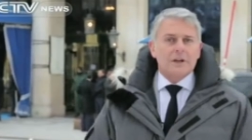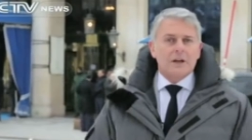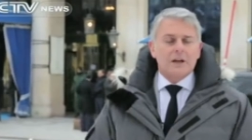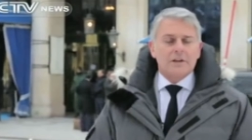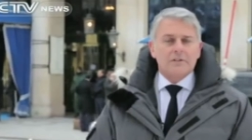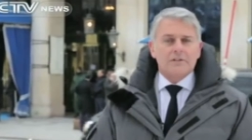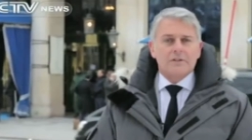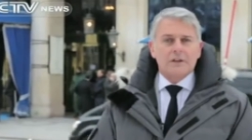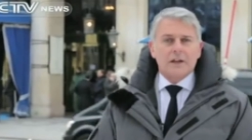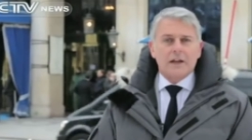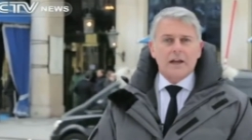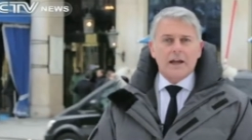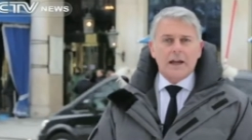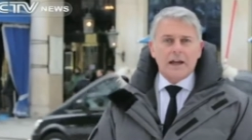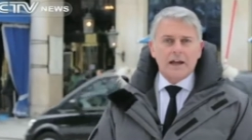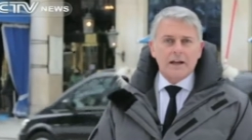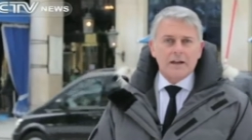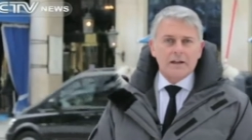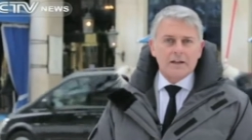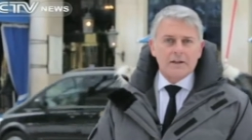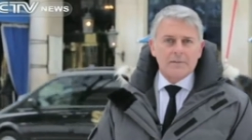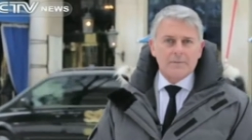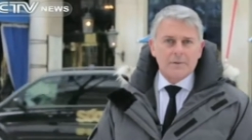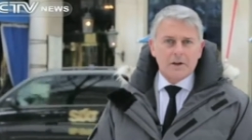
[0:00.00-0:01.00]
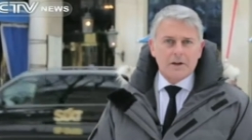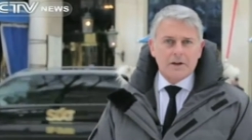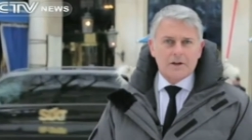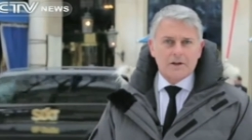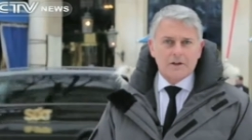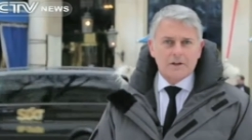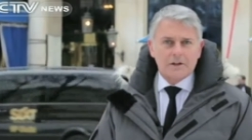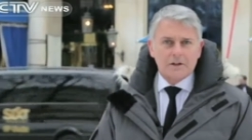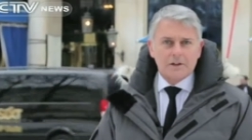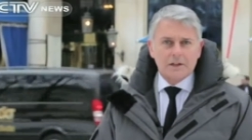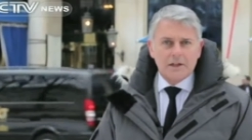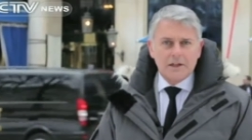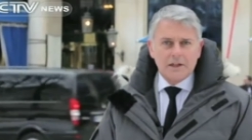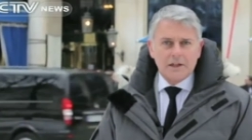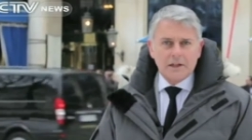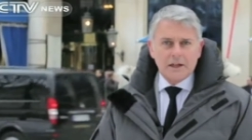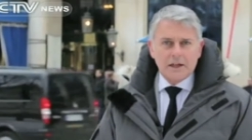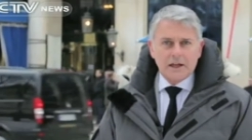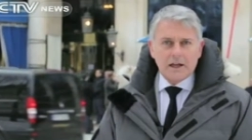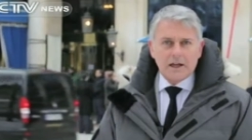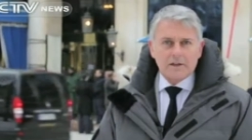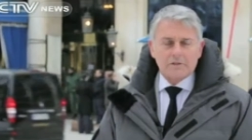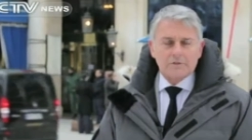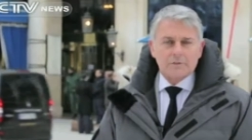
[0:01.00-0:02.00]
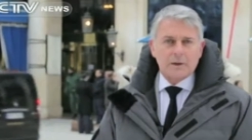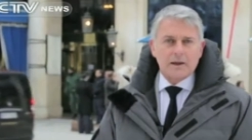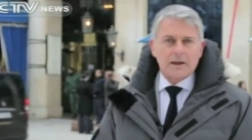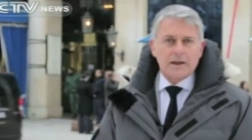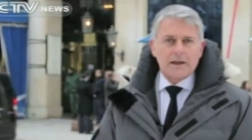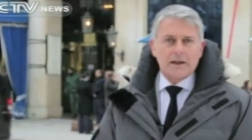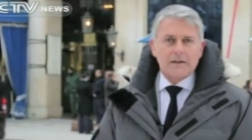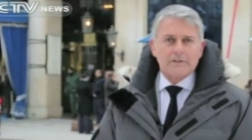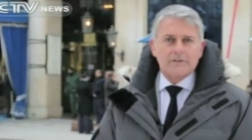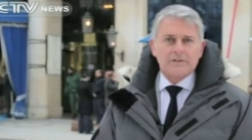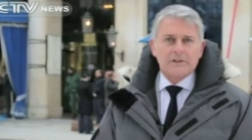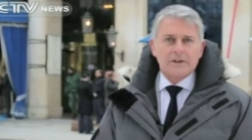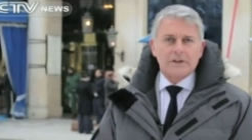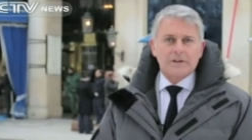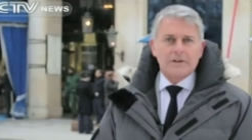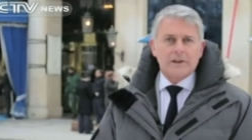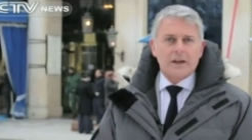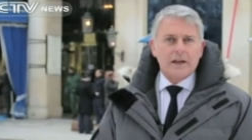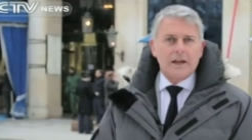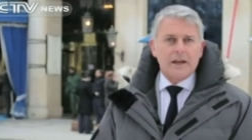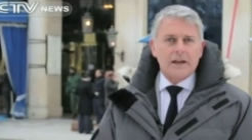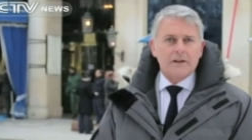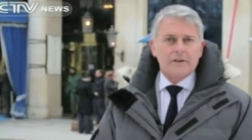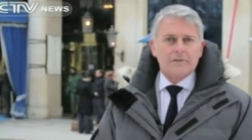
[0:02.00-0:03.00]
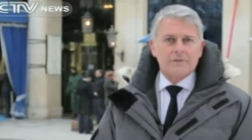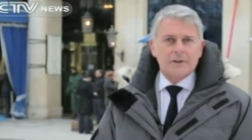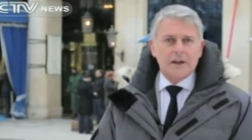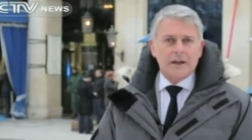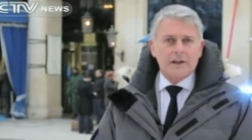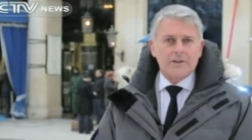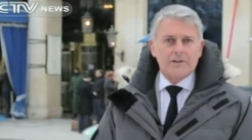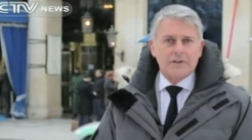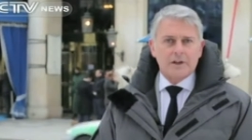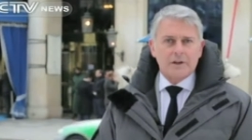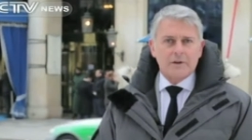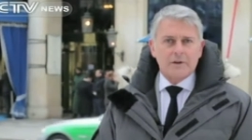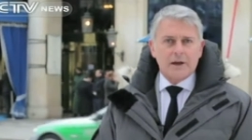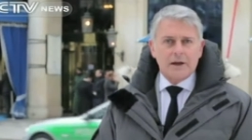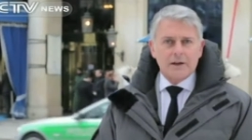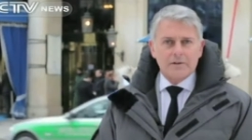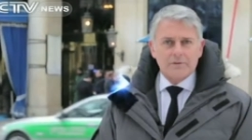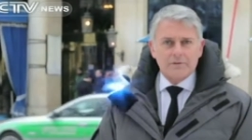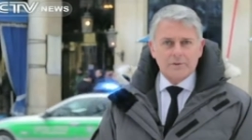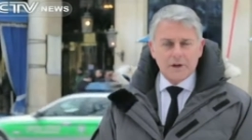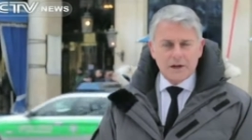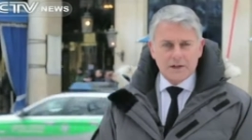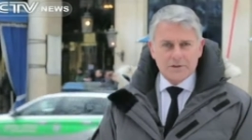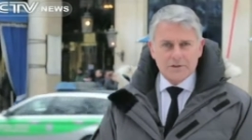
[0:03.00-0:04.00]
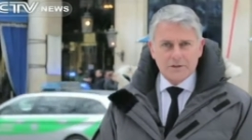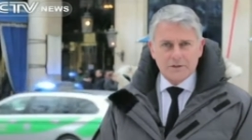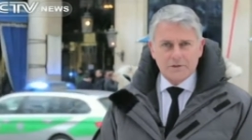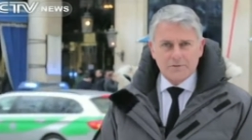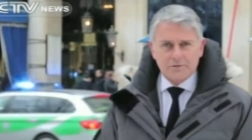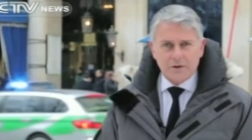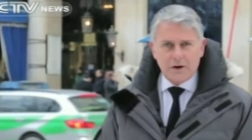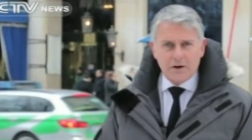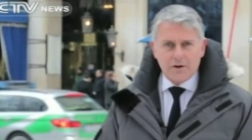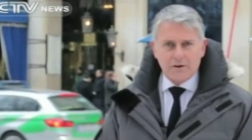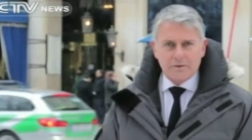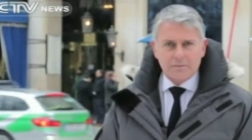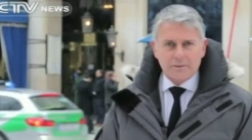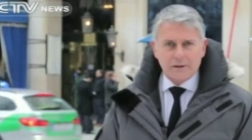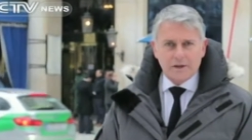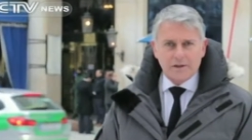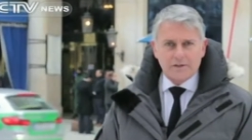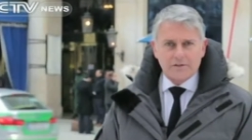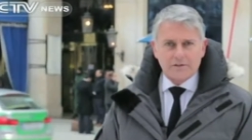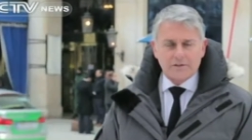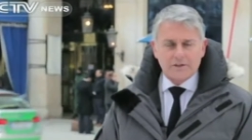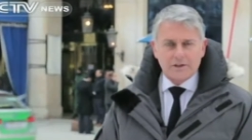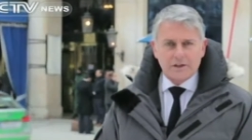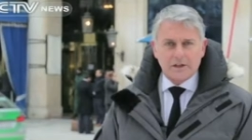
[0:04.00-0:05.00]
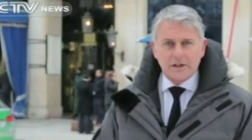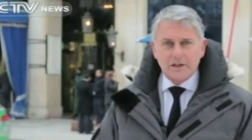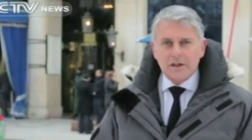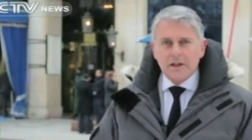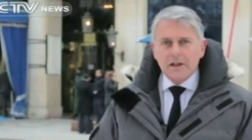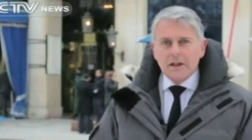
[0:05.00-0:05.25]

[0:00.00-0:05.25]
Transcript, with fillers: Chancellor Angela Merkel, as well as the head of NATO and Russia's foreign minister.